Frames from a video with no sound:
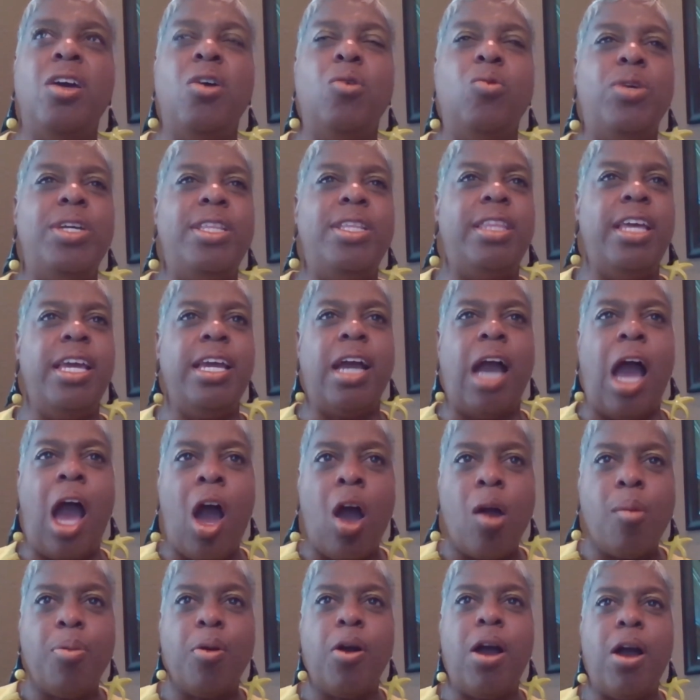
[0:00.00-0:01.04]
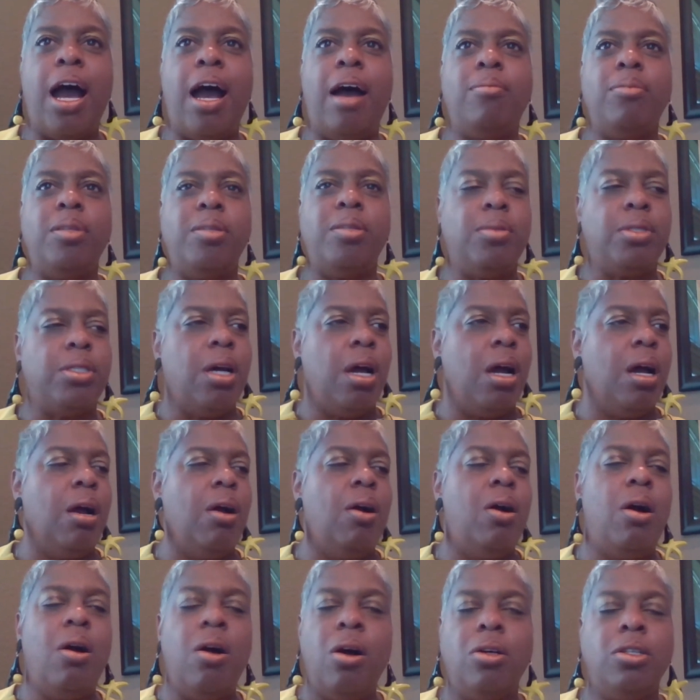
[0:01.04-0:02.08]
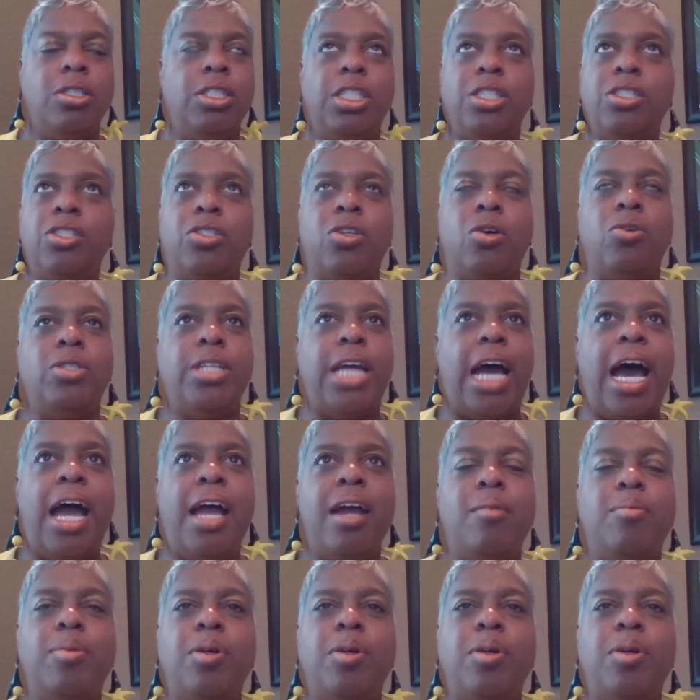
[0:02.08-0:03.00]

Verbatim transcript: we think our problems are, oh, just so dire.